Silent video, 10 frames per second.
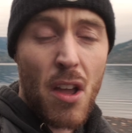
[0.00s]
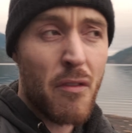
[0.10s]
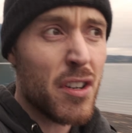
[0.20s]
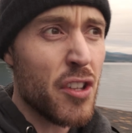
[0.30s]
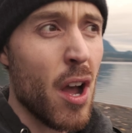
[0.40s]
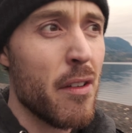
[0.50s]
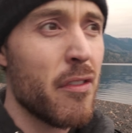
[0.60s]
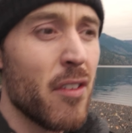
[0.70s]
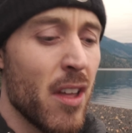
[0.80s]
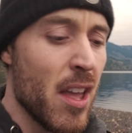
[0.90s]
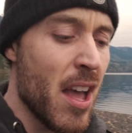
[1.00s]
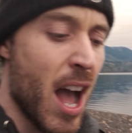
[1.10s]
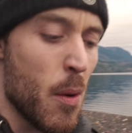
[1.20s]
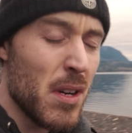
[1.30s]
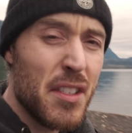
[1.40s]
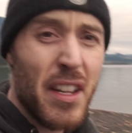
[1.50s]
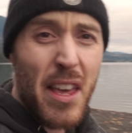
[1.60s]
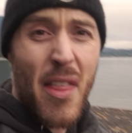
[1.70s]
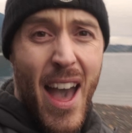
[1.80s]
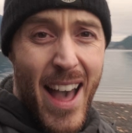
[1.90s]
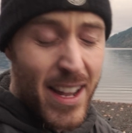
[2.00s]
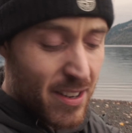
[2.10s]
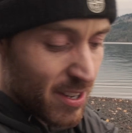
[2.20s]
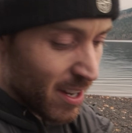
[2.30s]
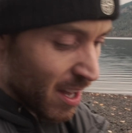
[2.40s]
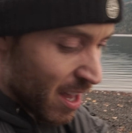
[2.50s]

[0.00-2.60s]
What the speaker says: First off, I want to say that